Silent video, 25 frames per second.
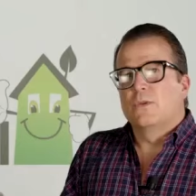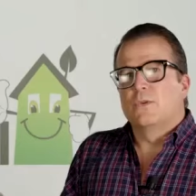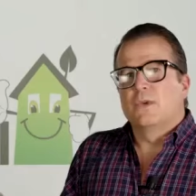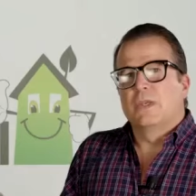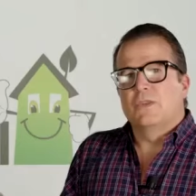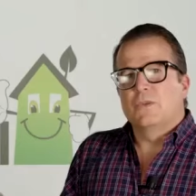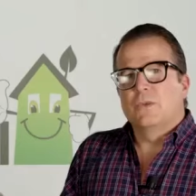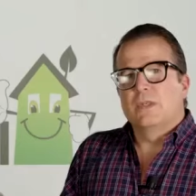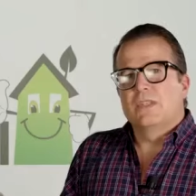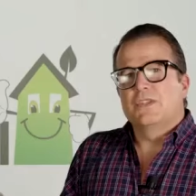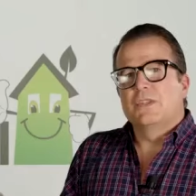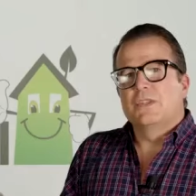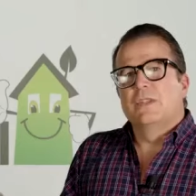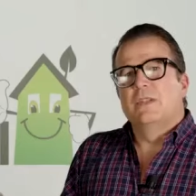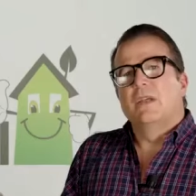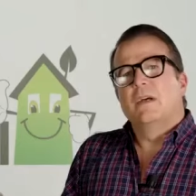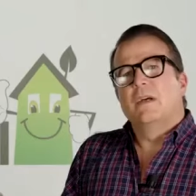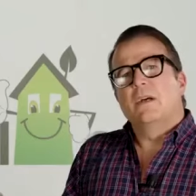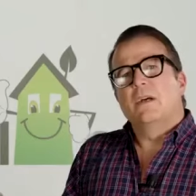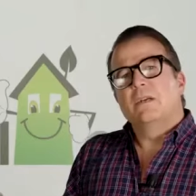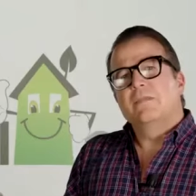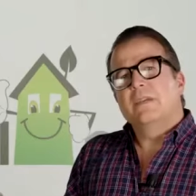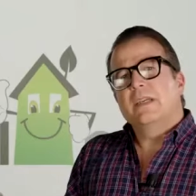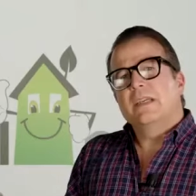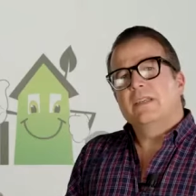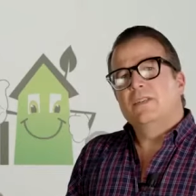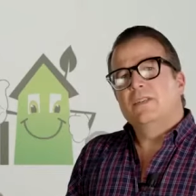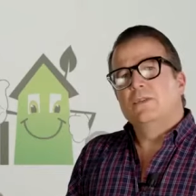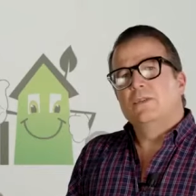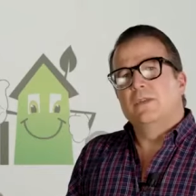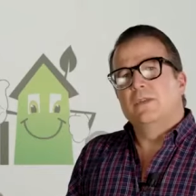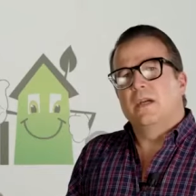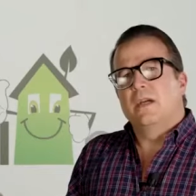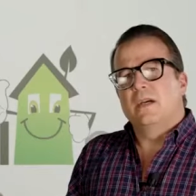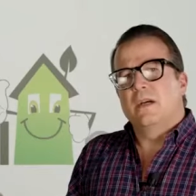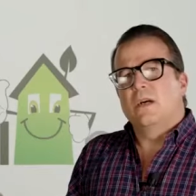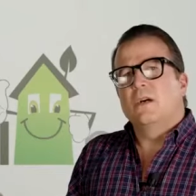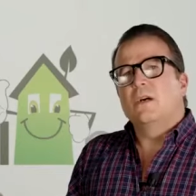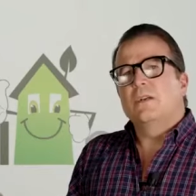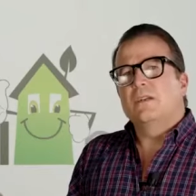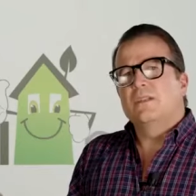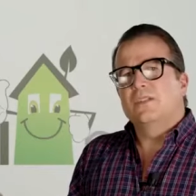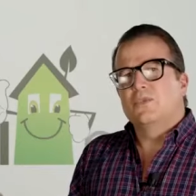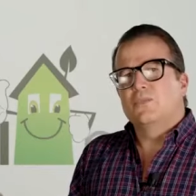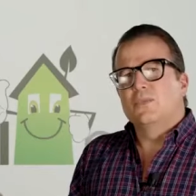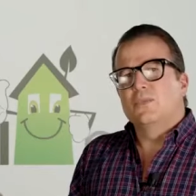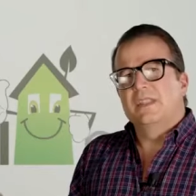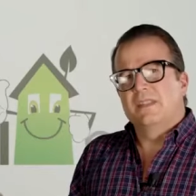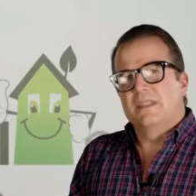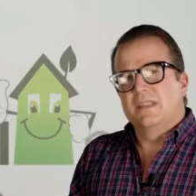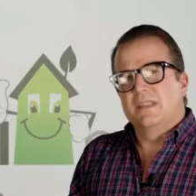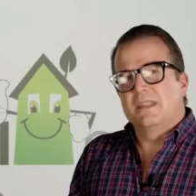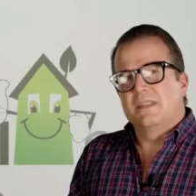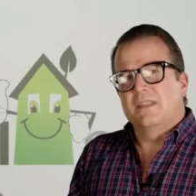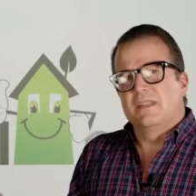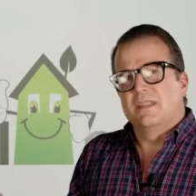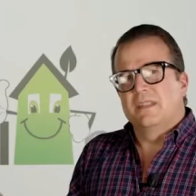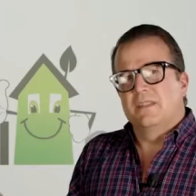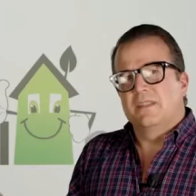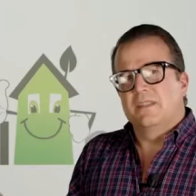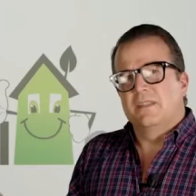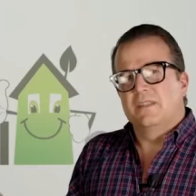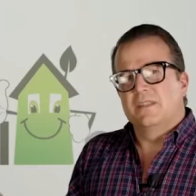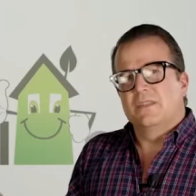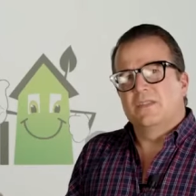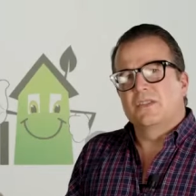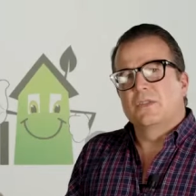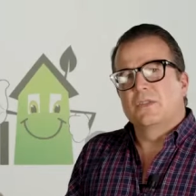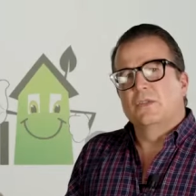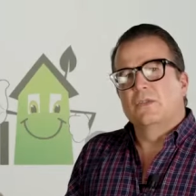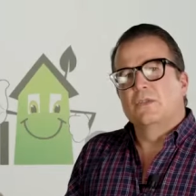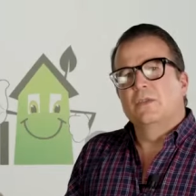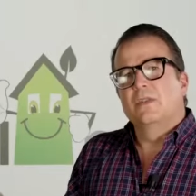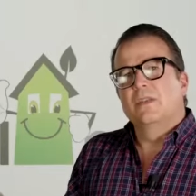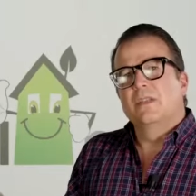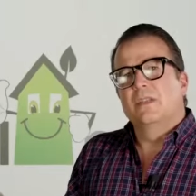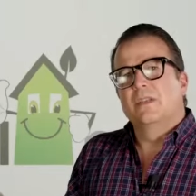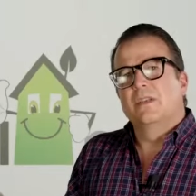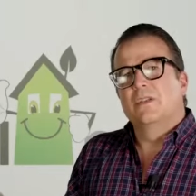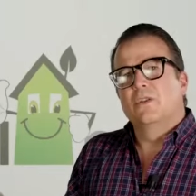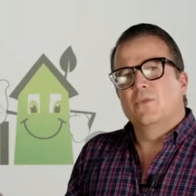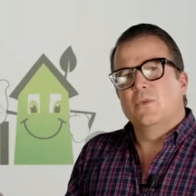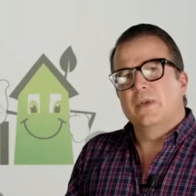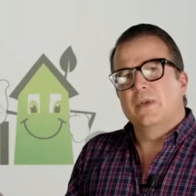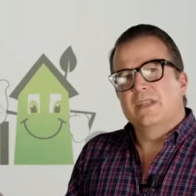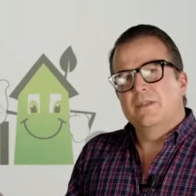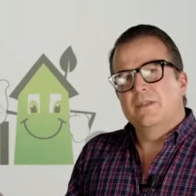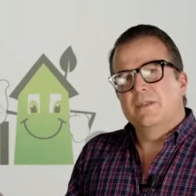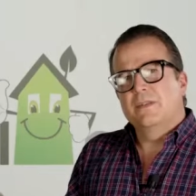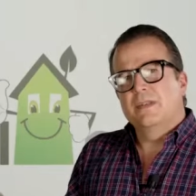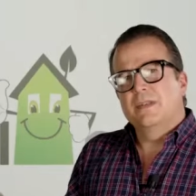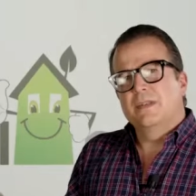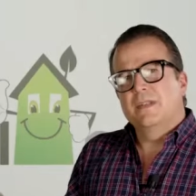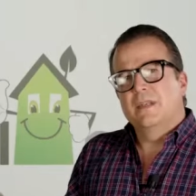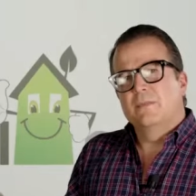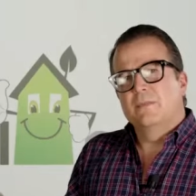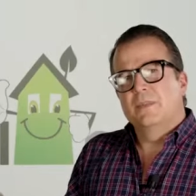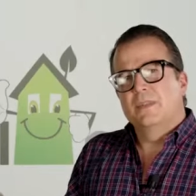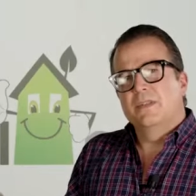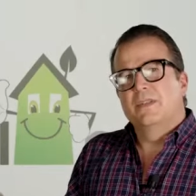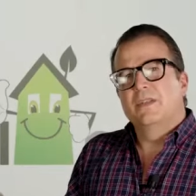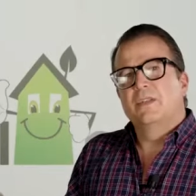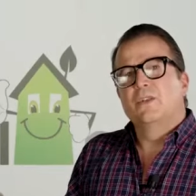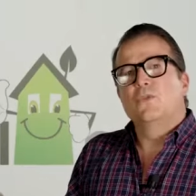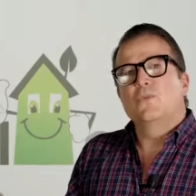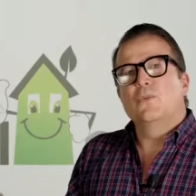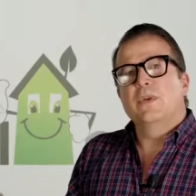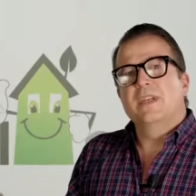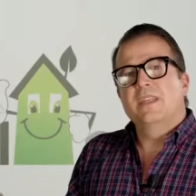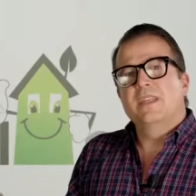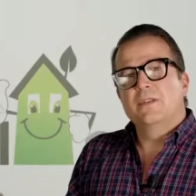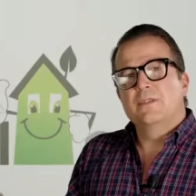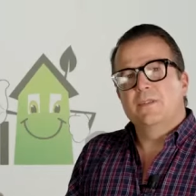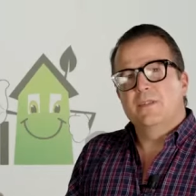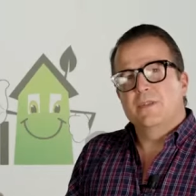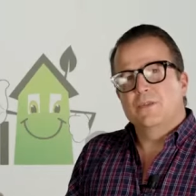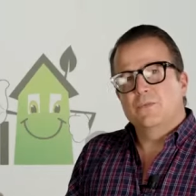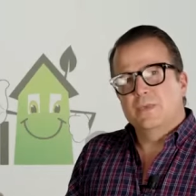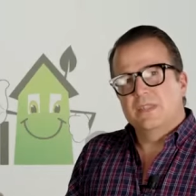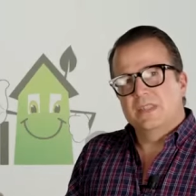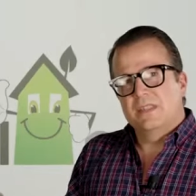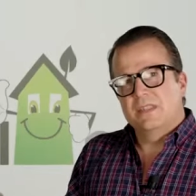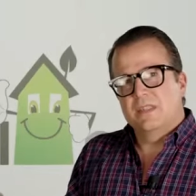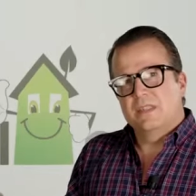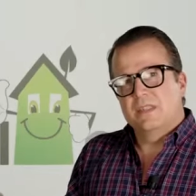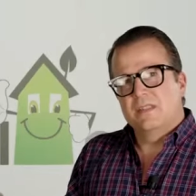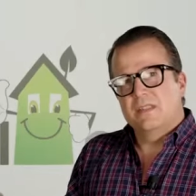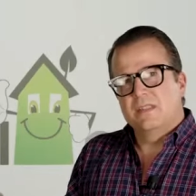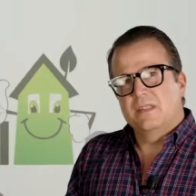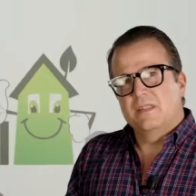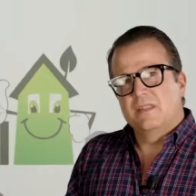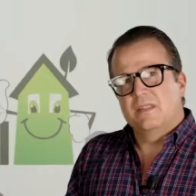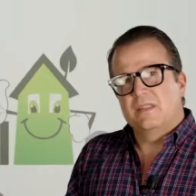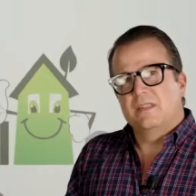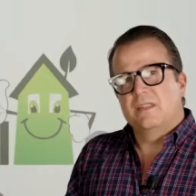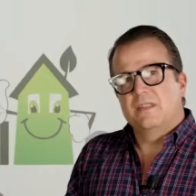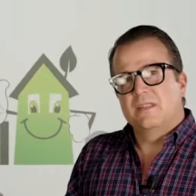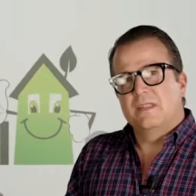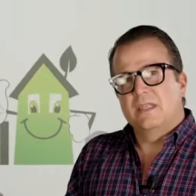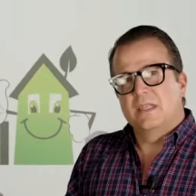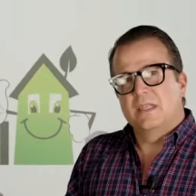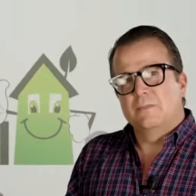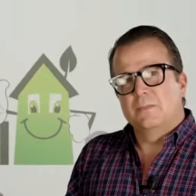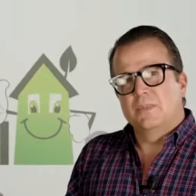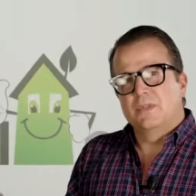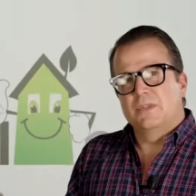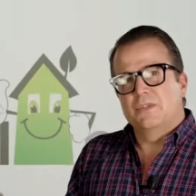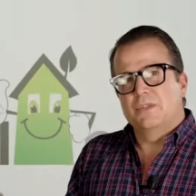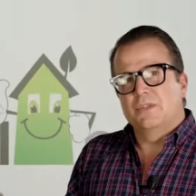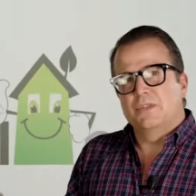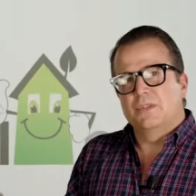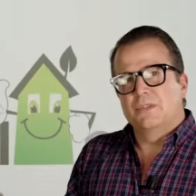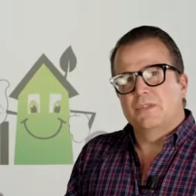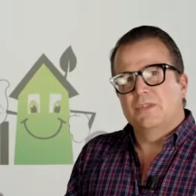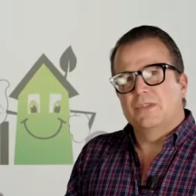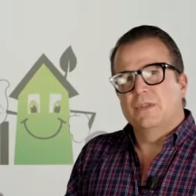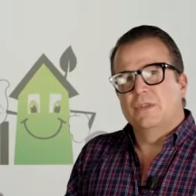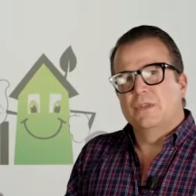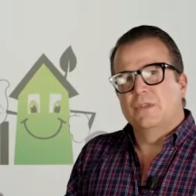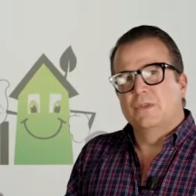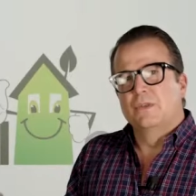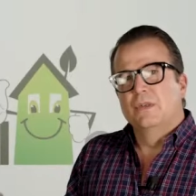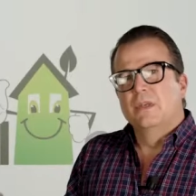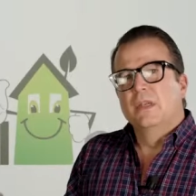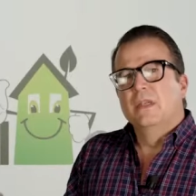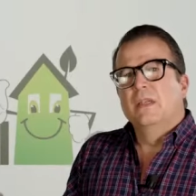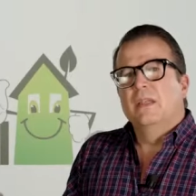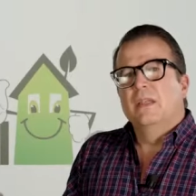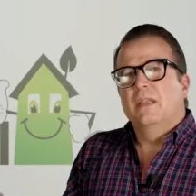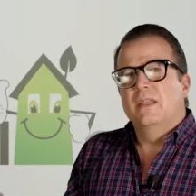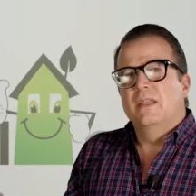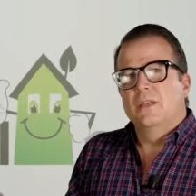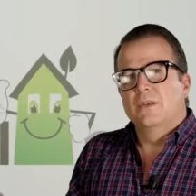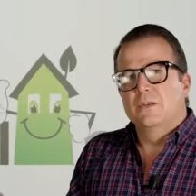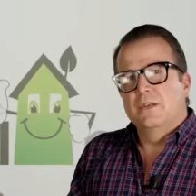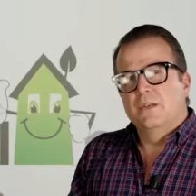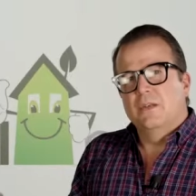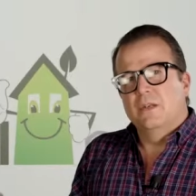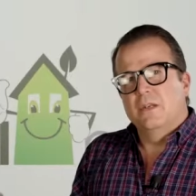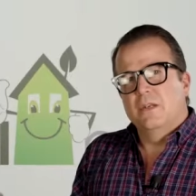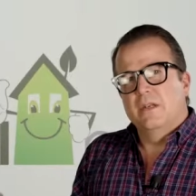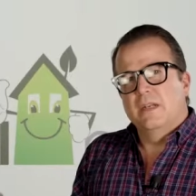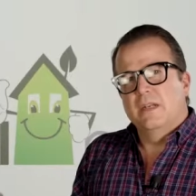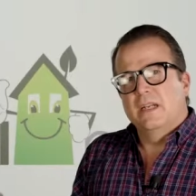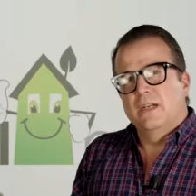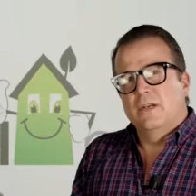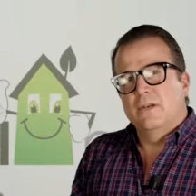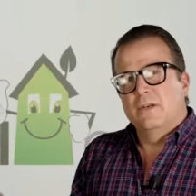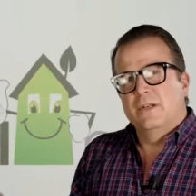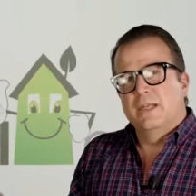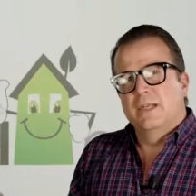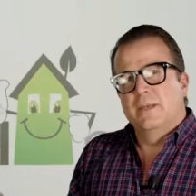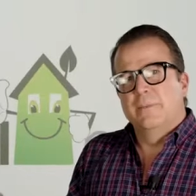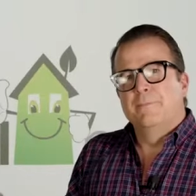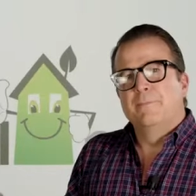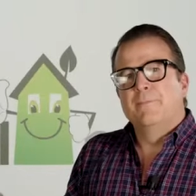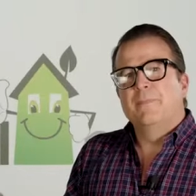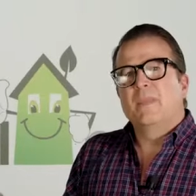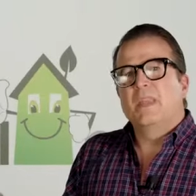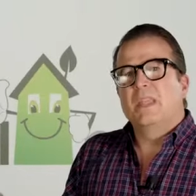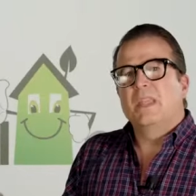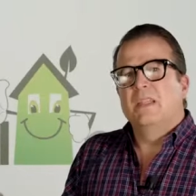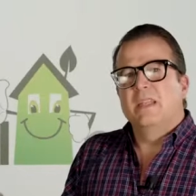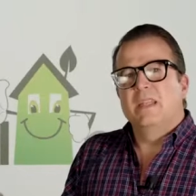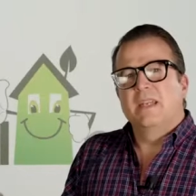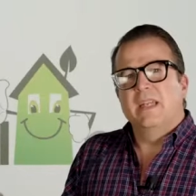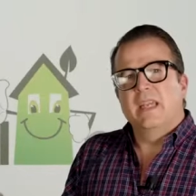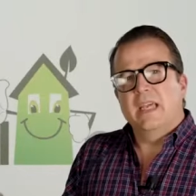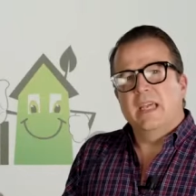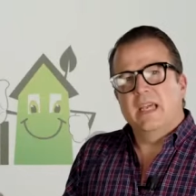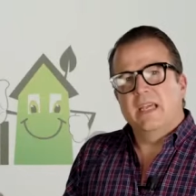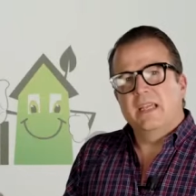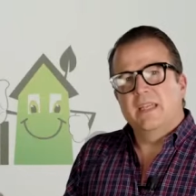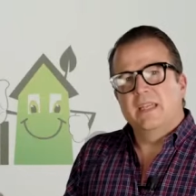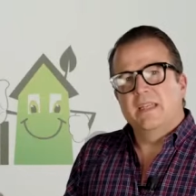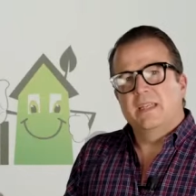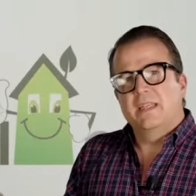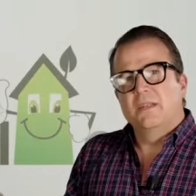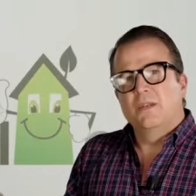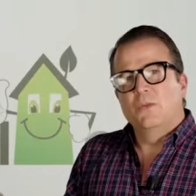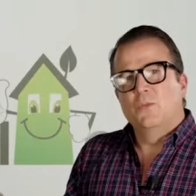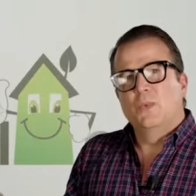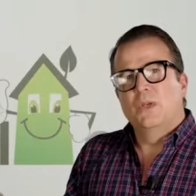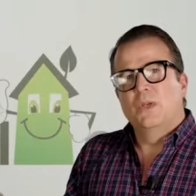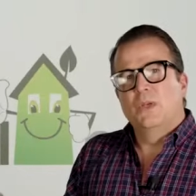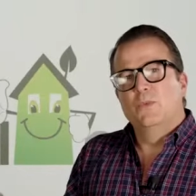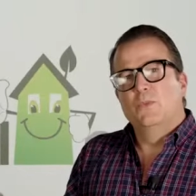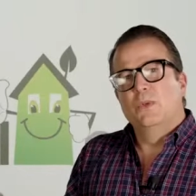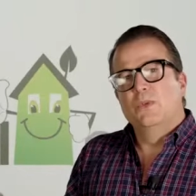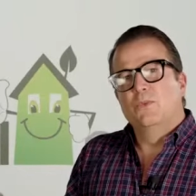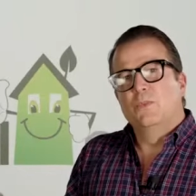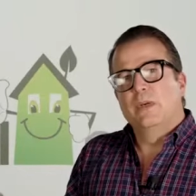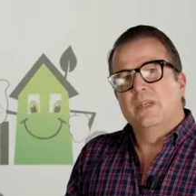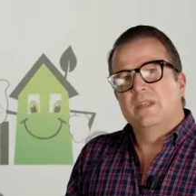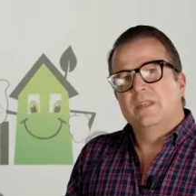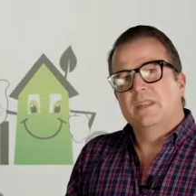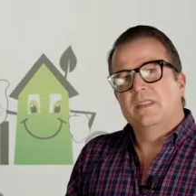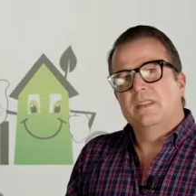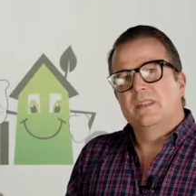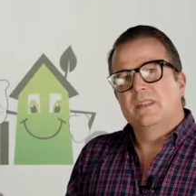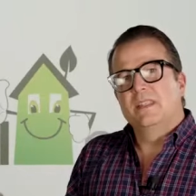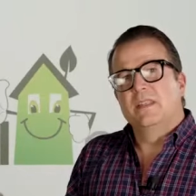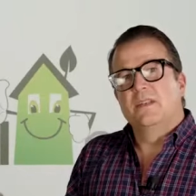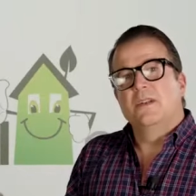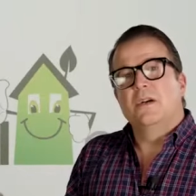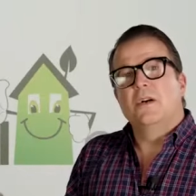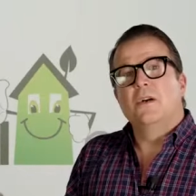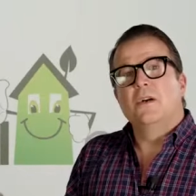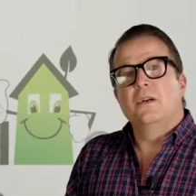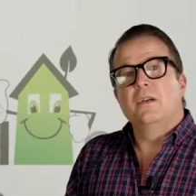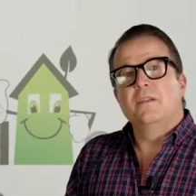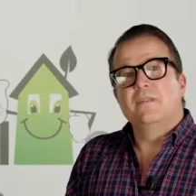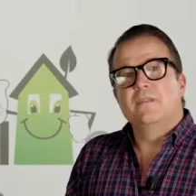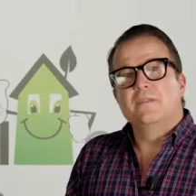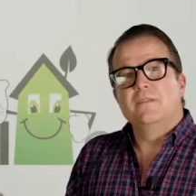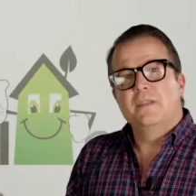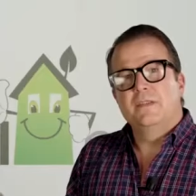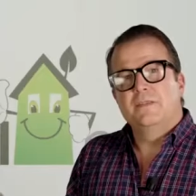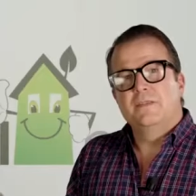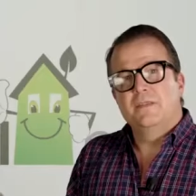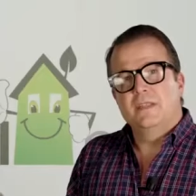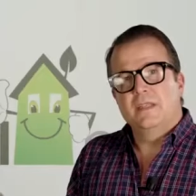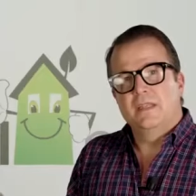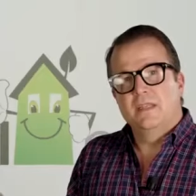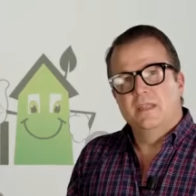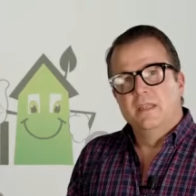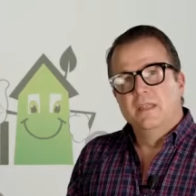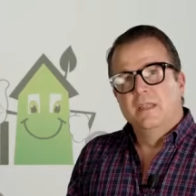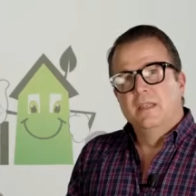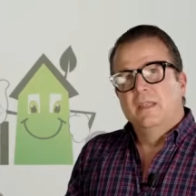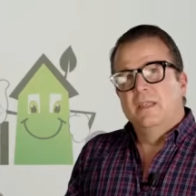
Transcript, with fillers: Great question. R value, uh, R is resistance. So the greater the number, the greater the resistance to temperature. So here in our area, in an attic, we would want to see an R50.